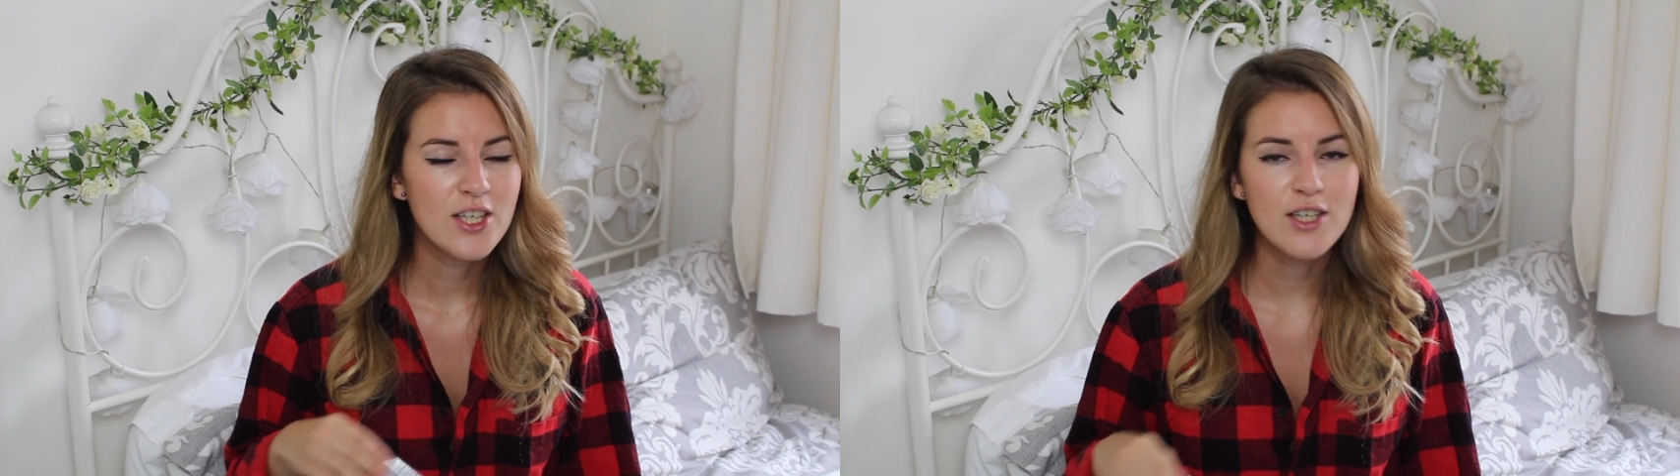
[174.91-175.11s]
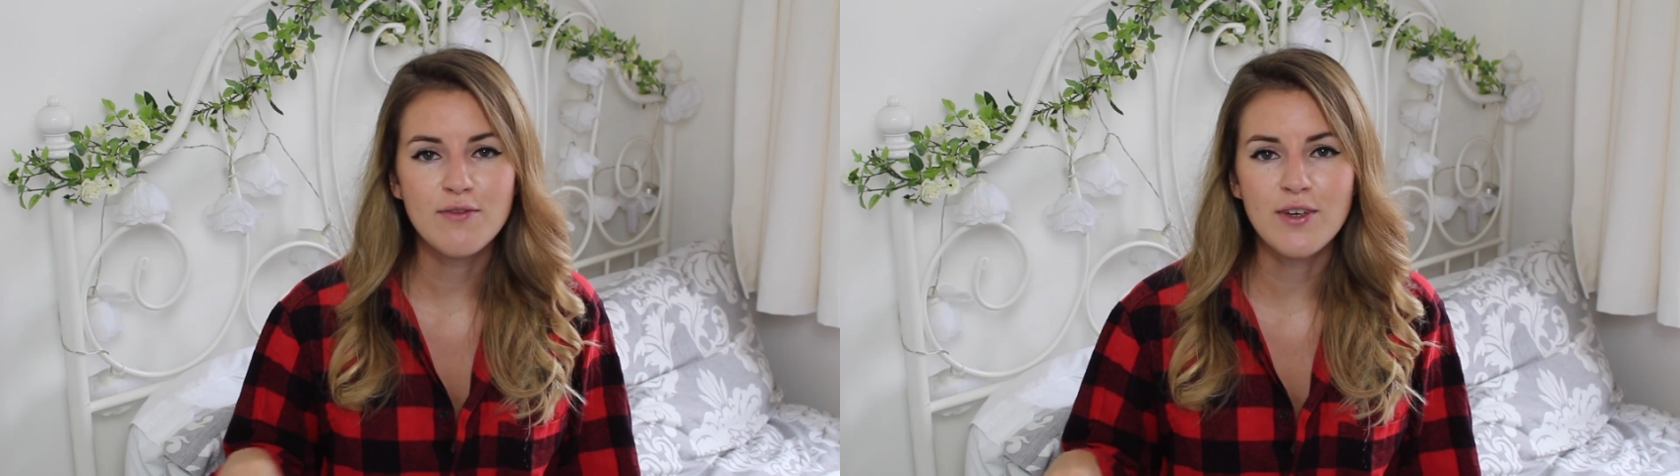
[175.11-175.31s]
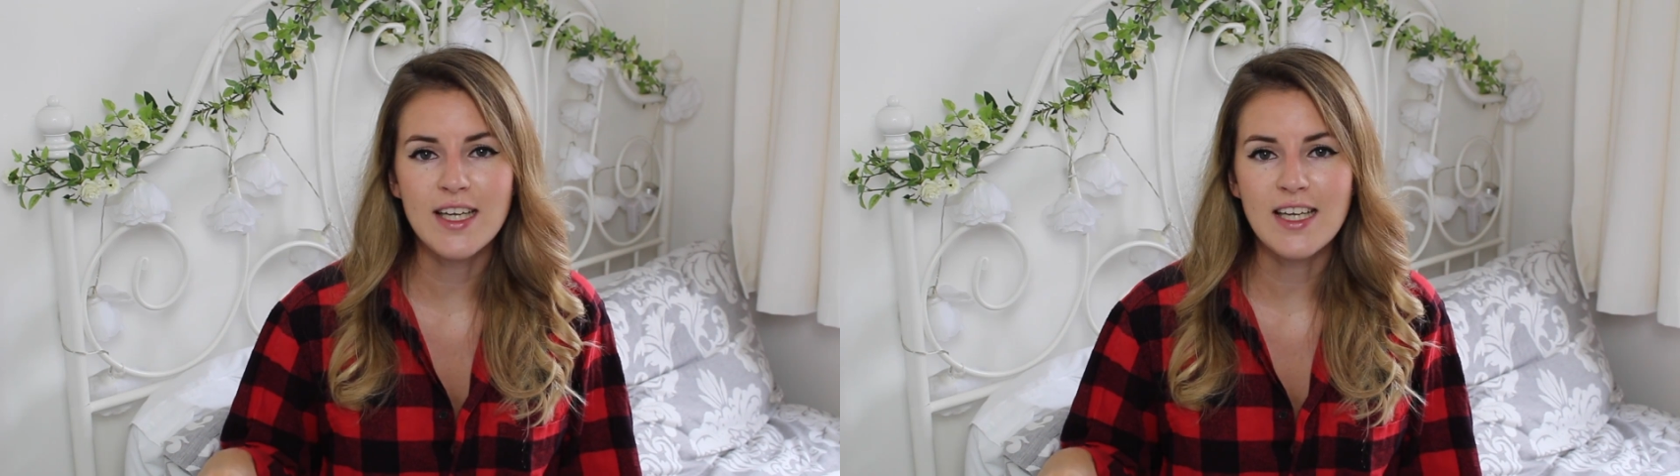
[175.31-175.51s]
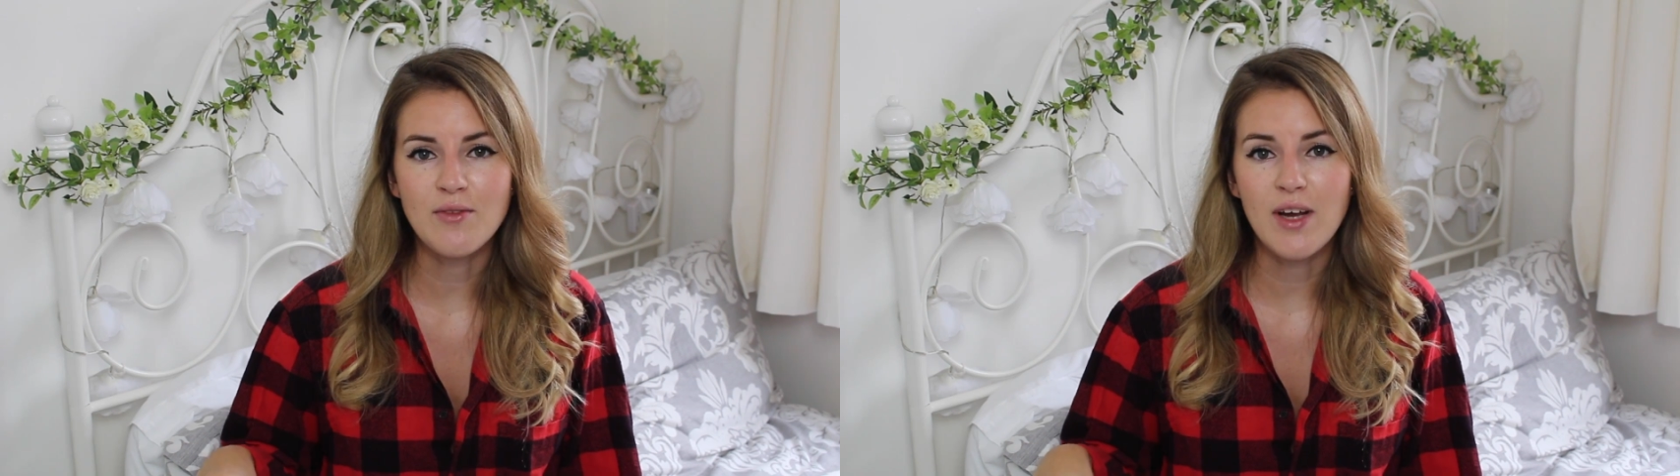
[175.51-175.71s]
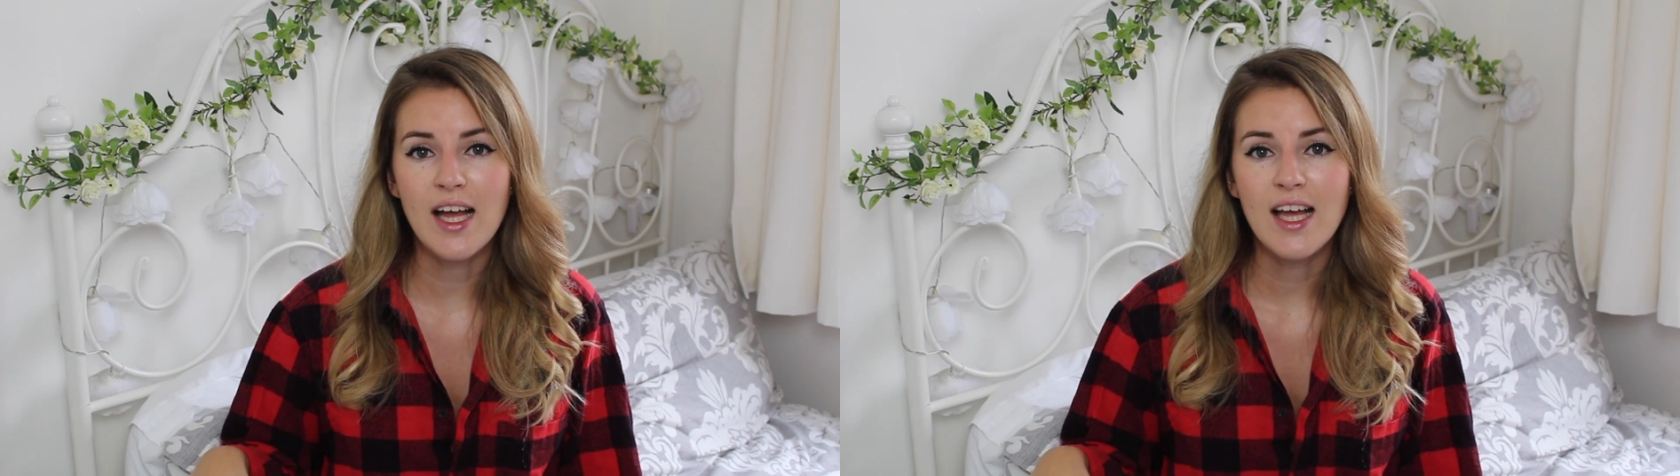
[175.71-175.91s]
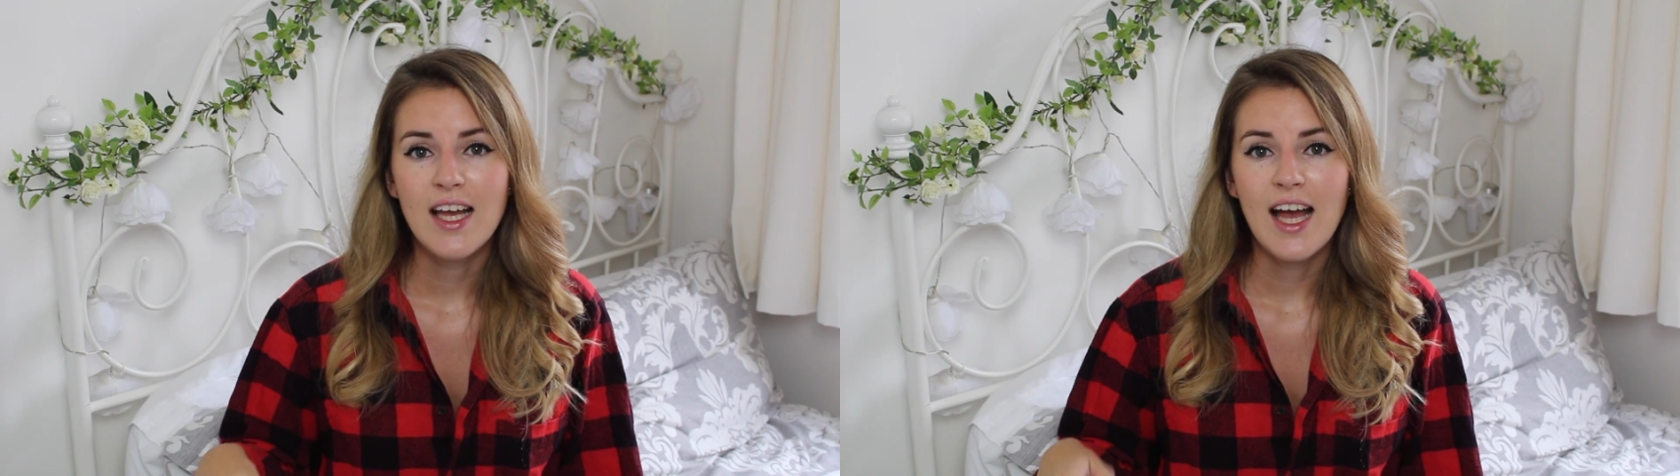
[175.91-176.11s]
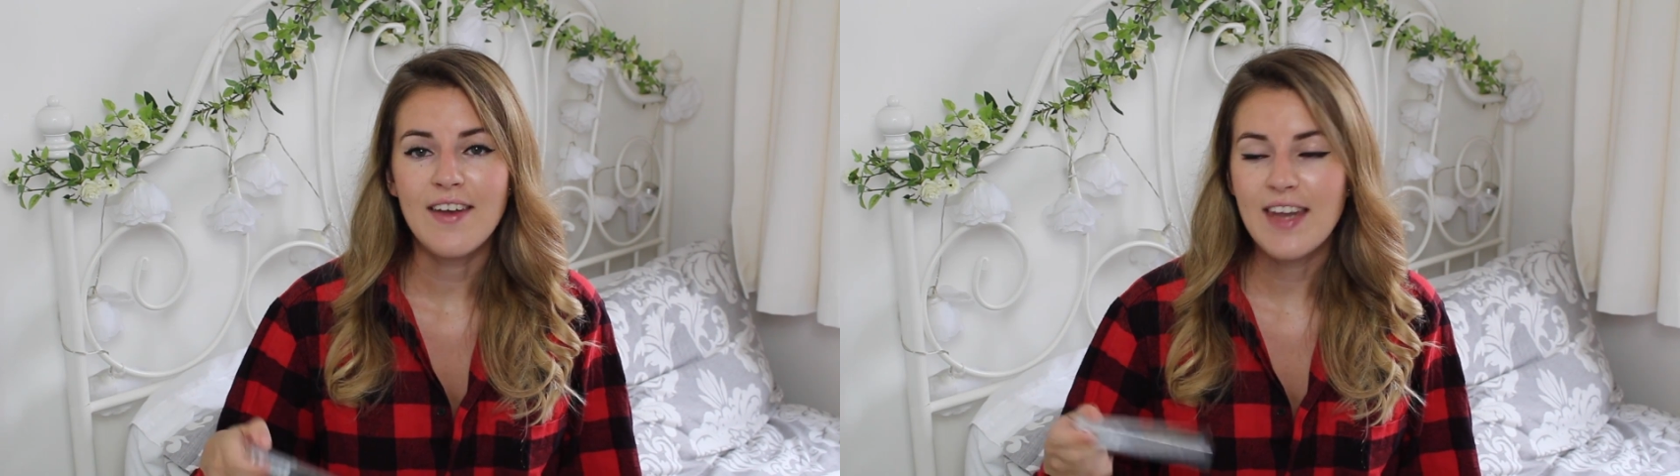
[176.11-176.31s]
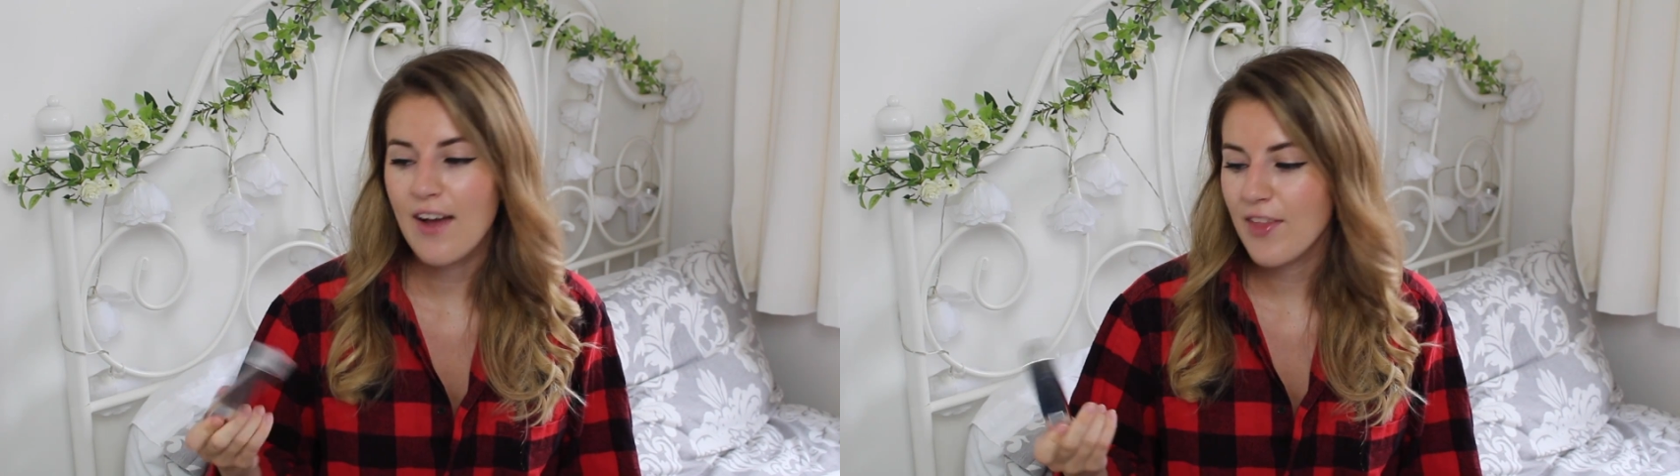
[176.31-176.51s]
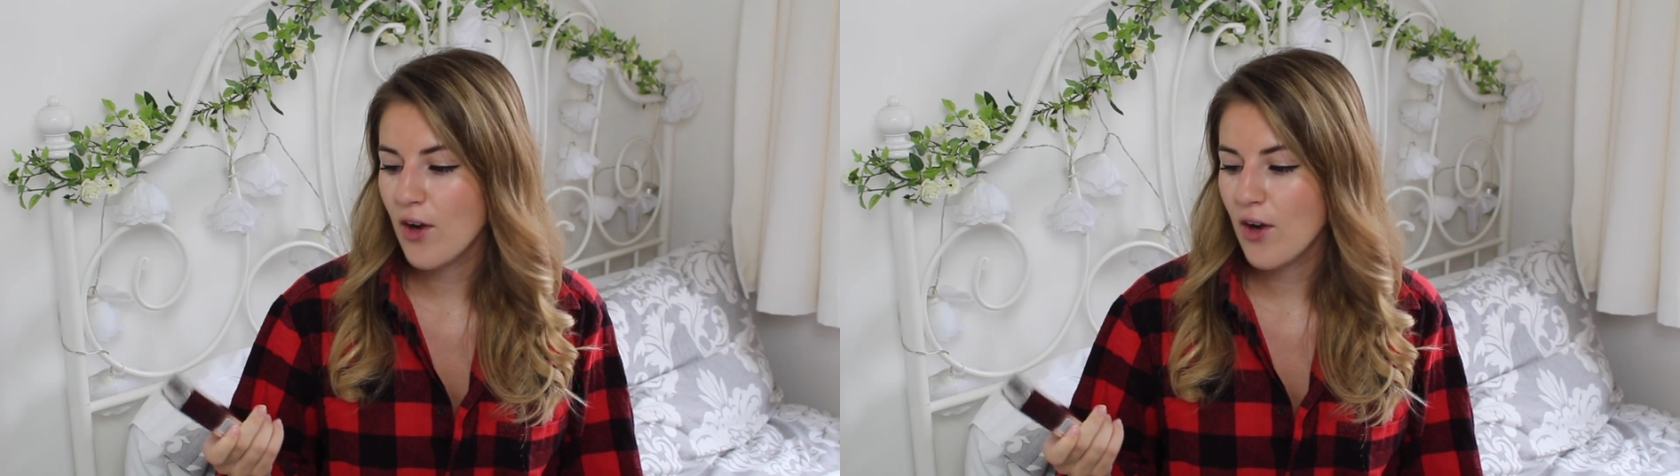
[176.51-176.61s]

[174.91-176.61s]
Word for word: couldn't find it anywhere, and now